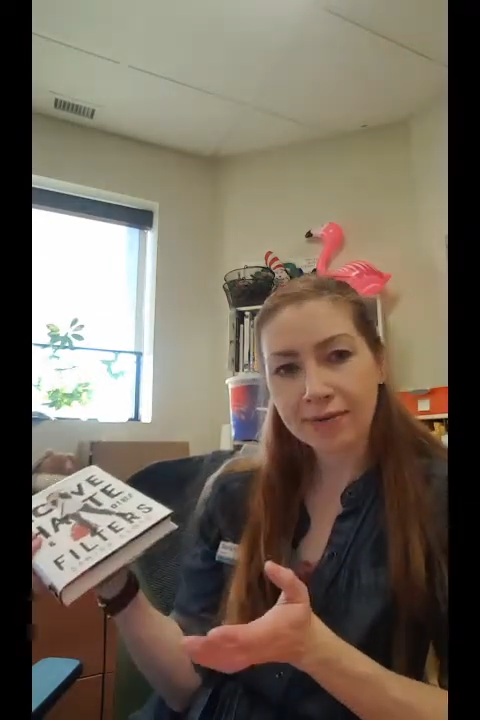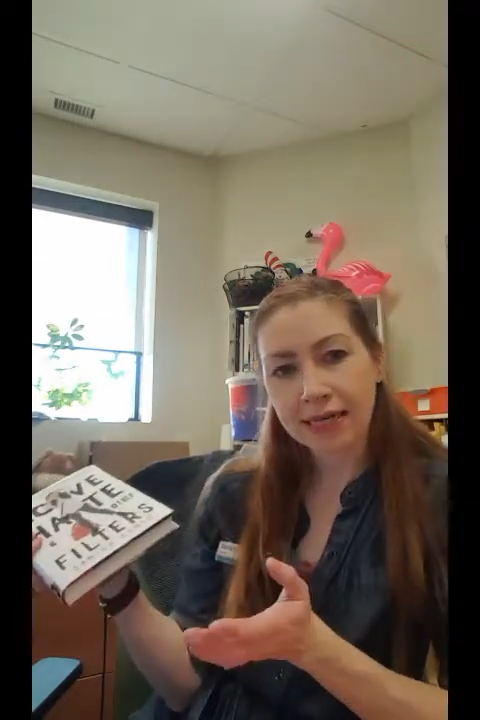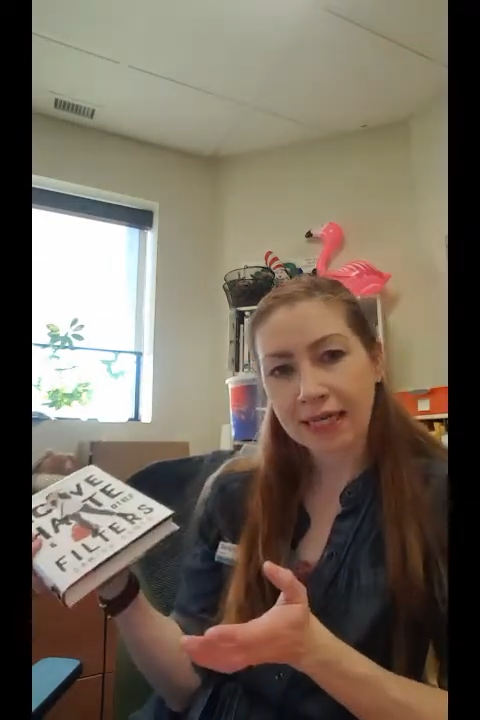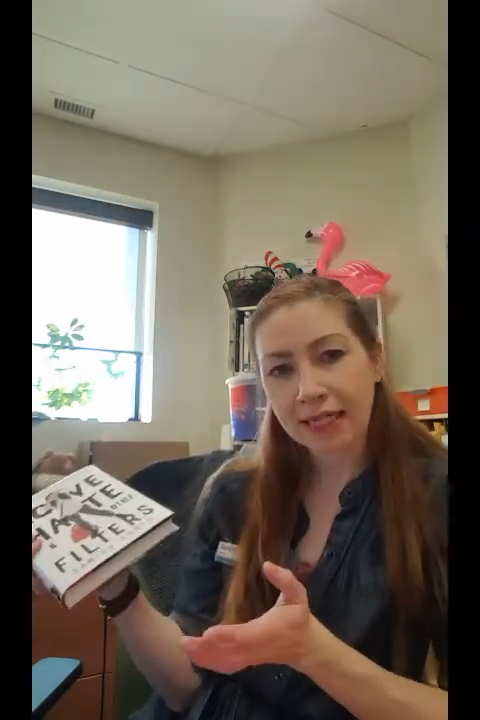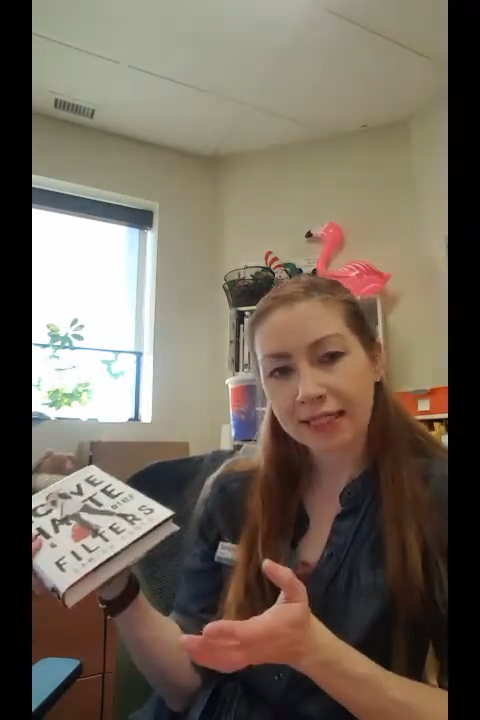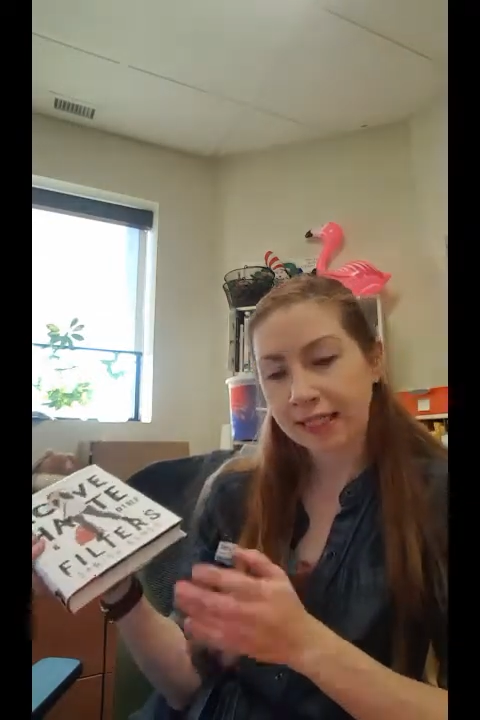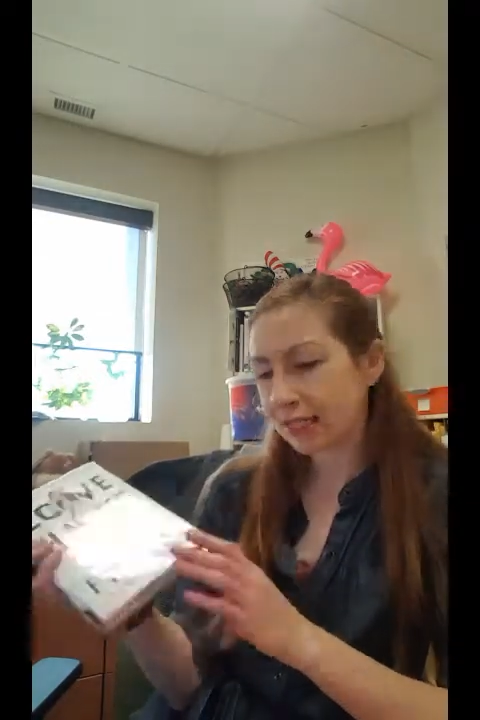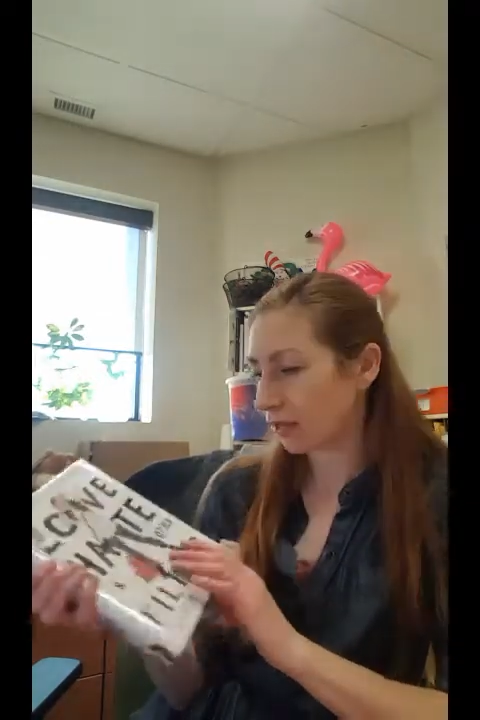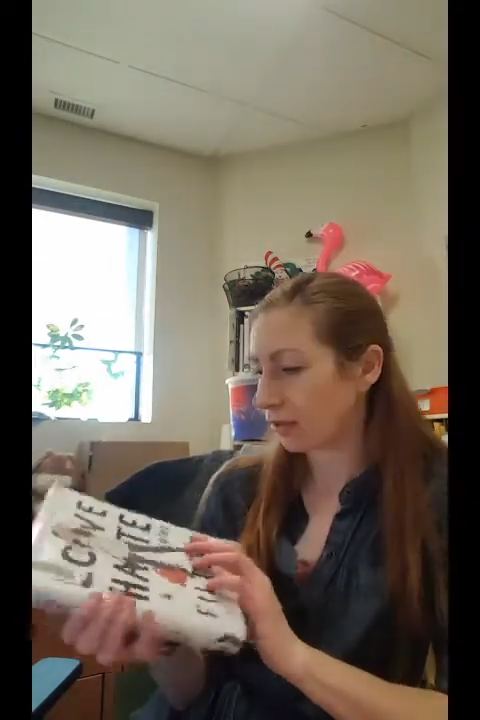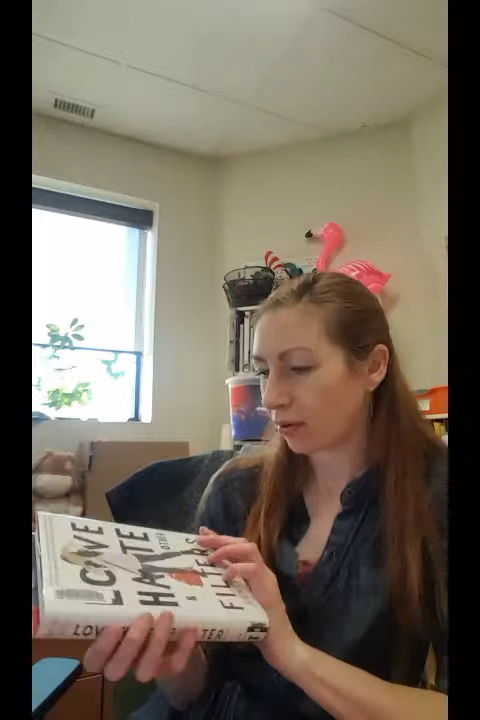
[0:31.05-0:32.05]
reading it.
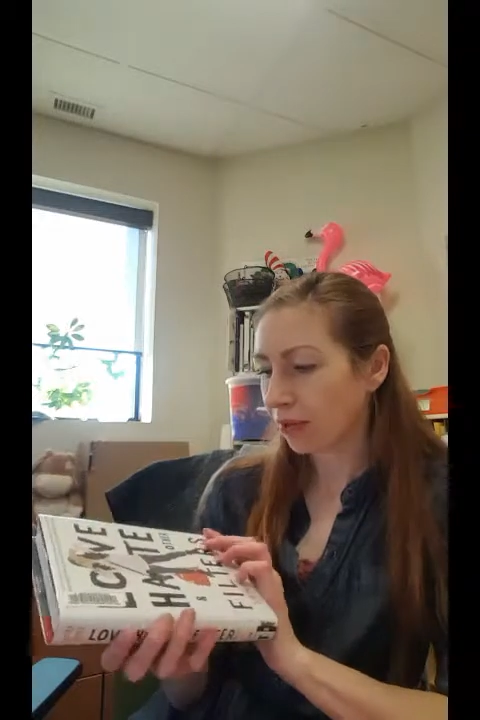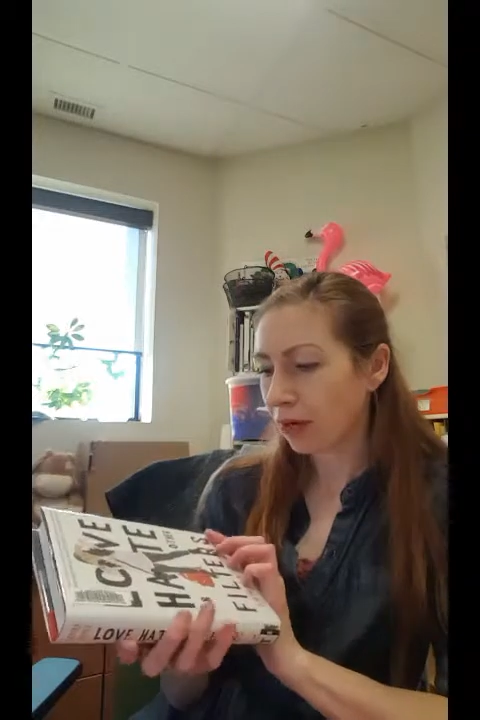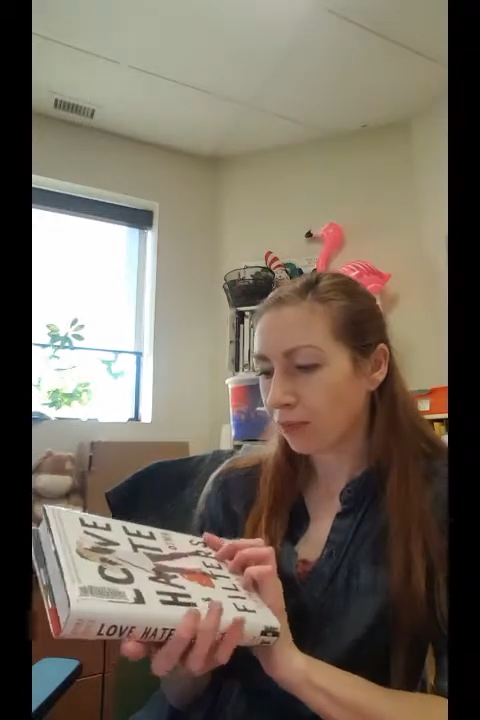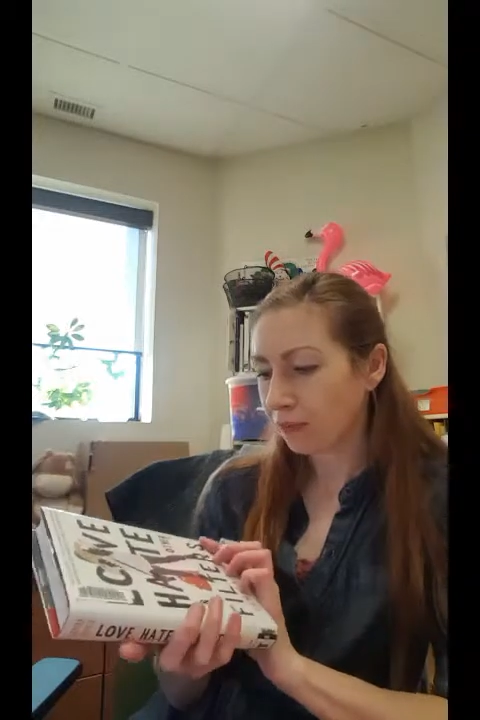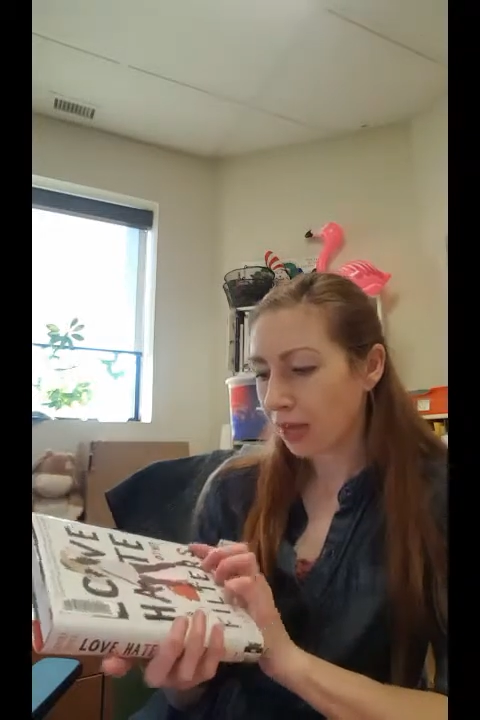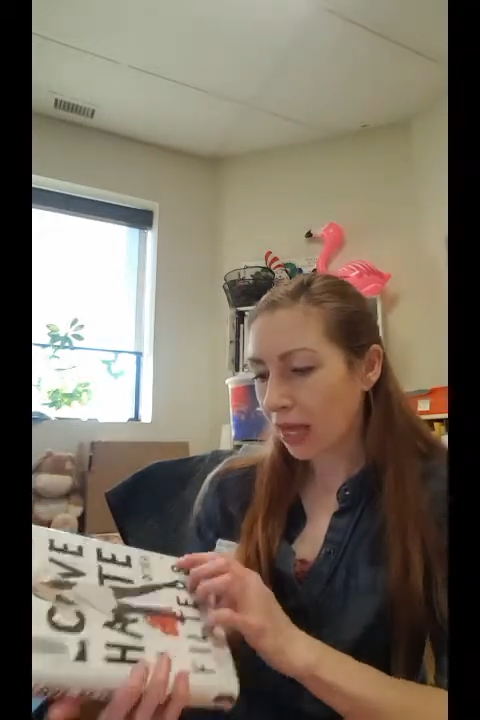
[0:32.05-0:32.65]
So there we go.